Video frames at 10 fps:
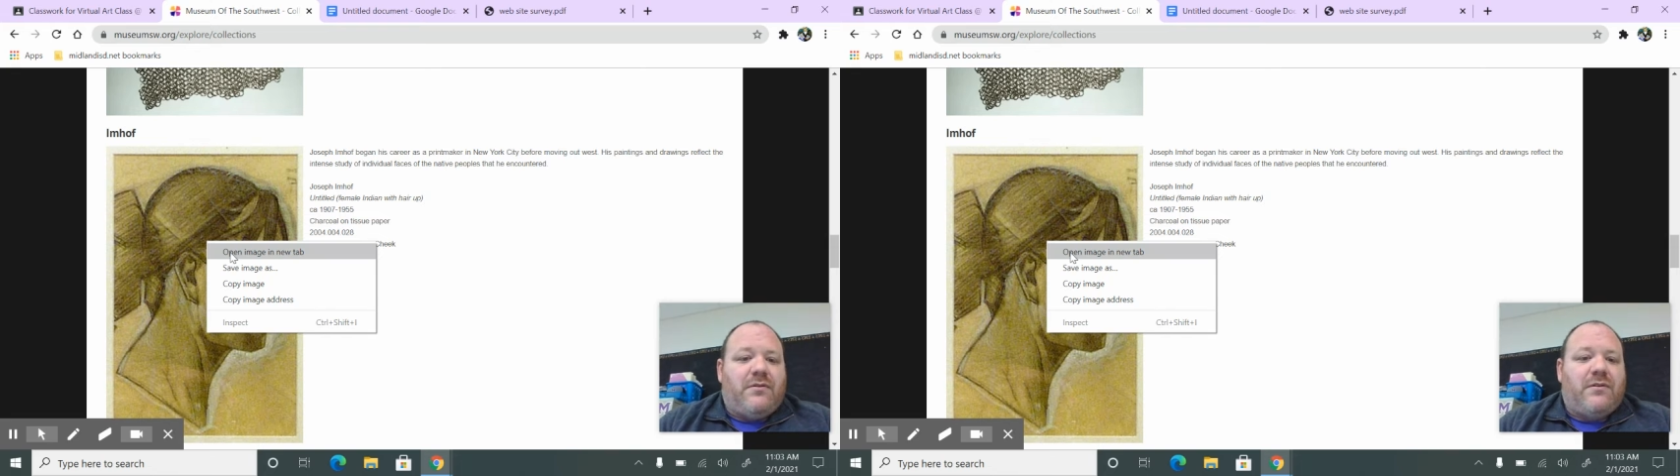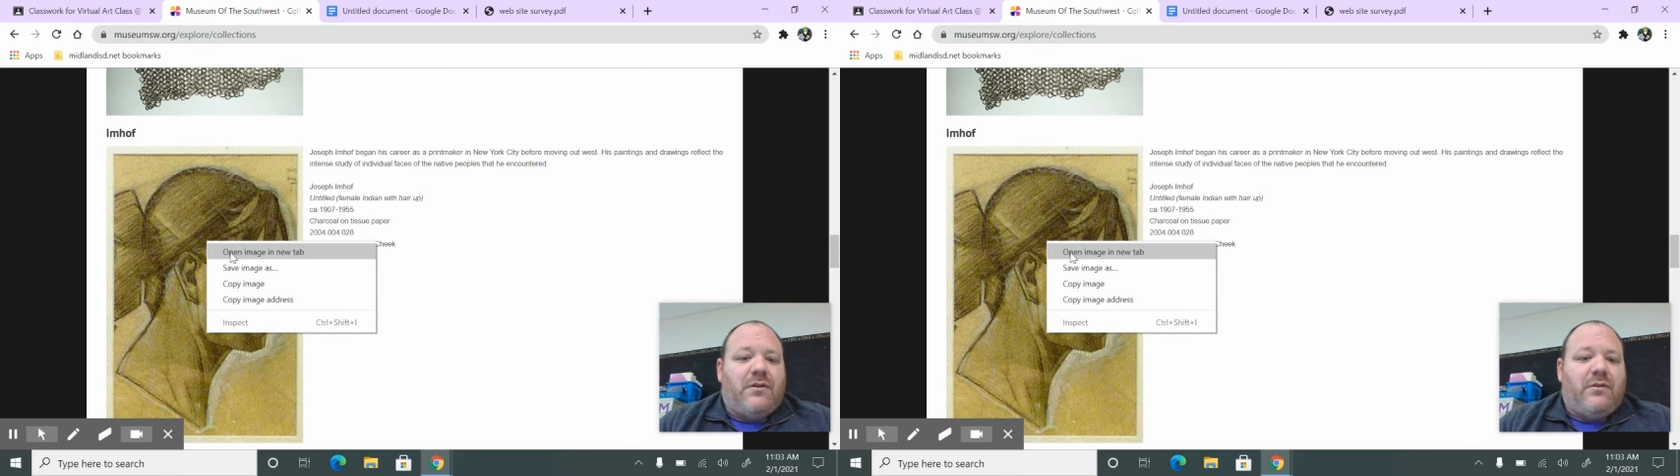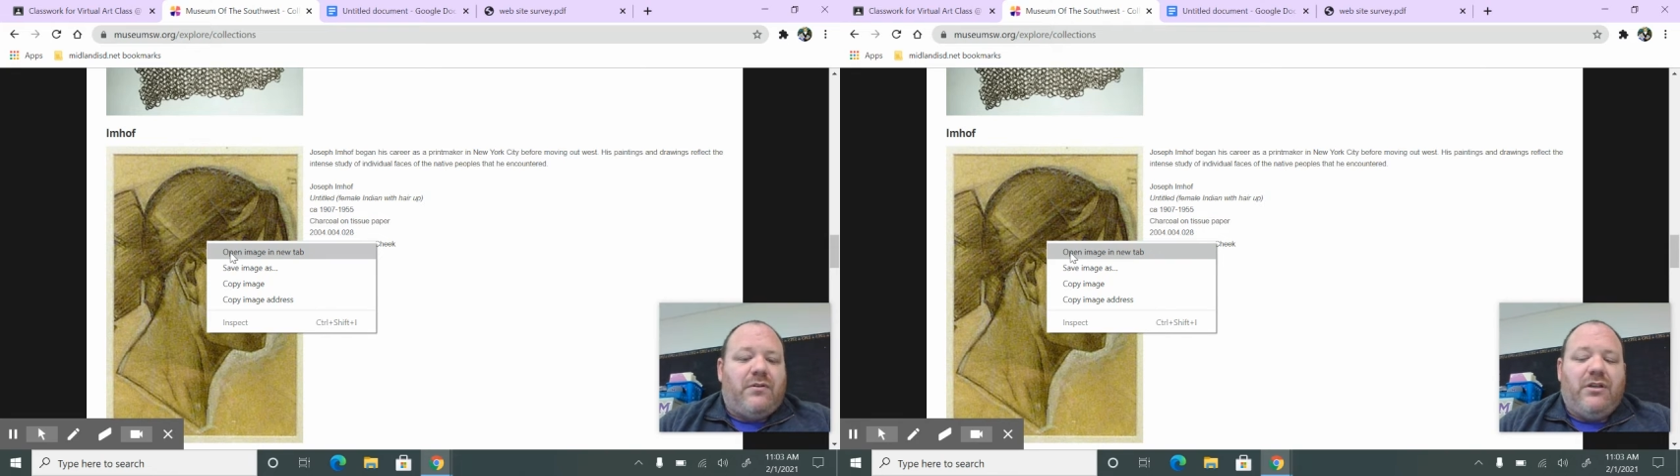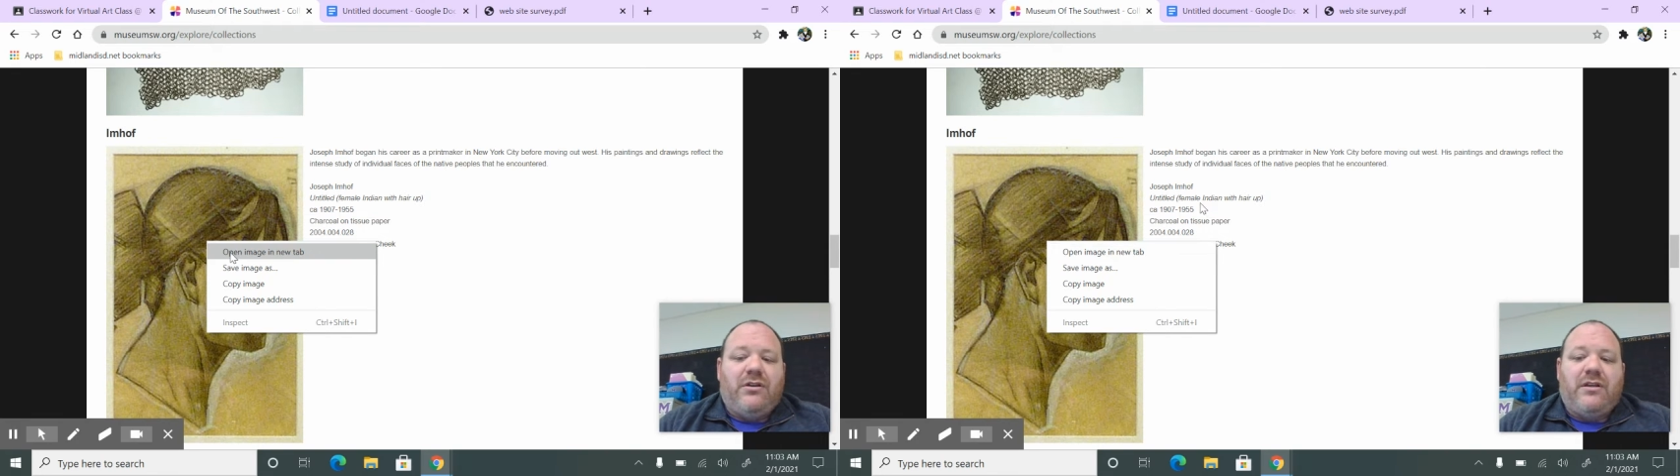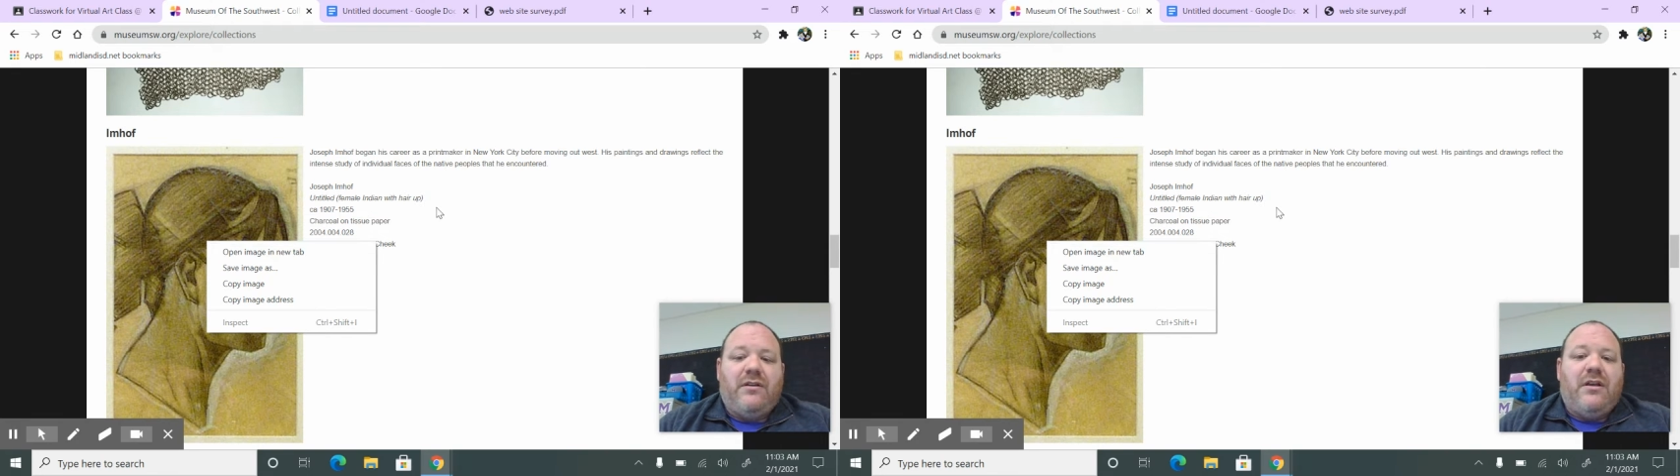So
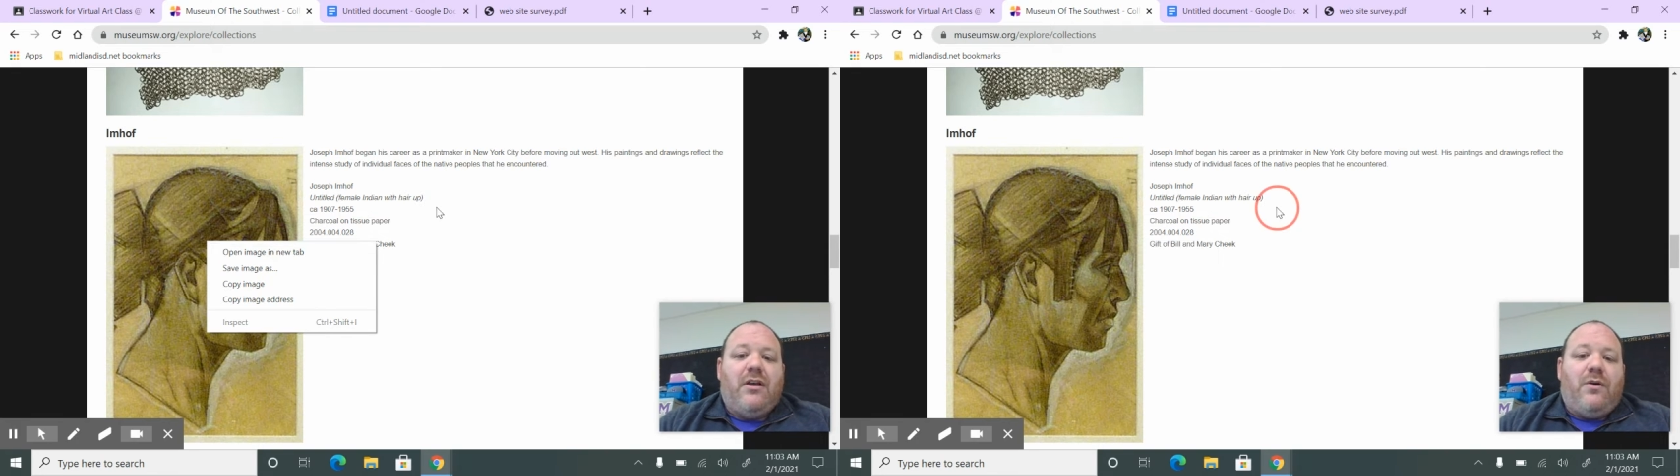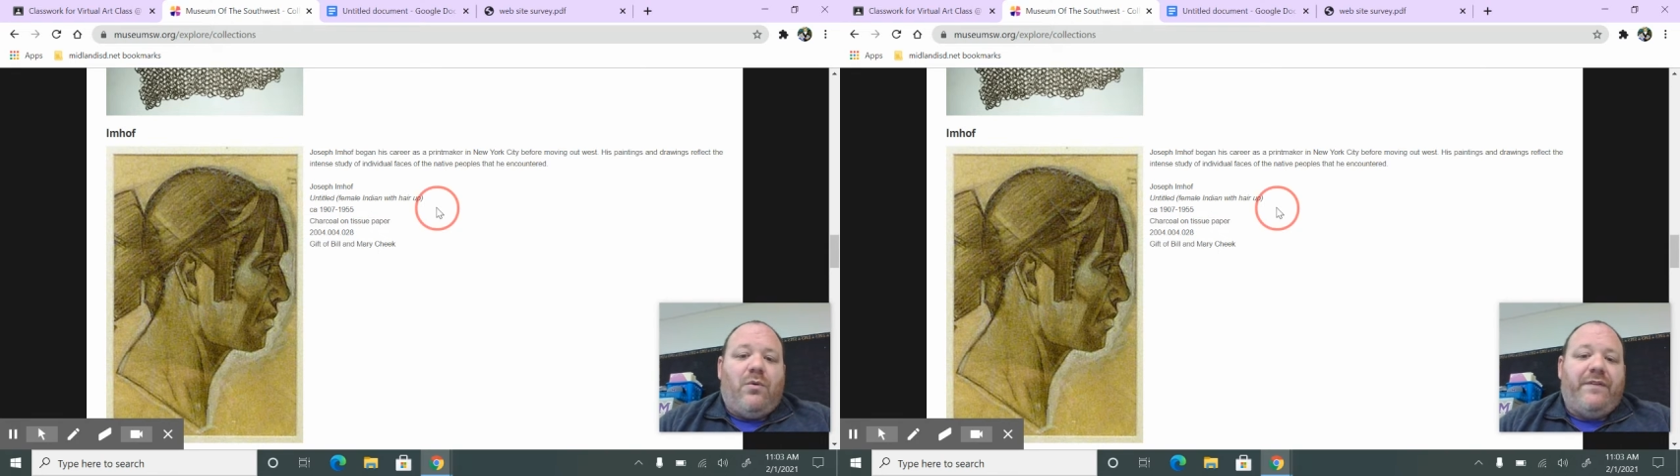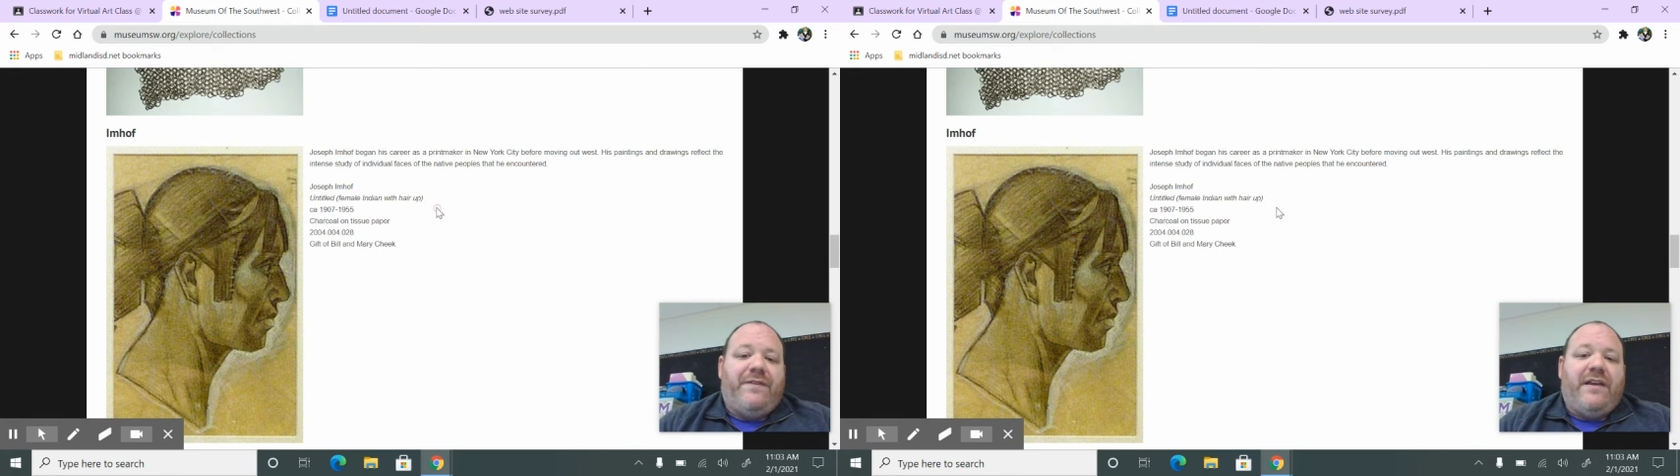one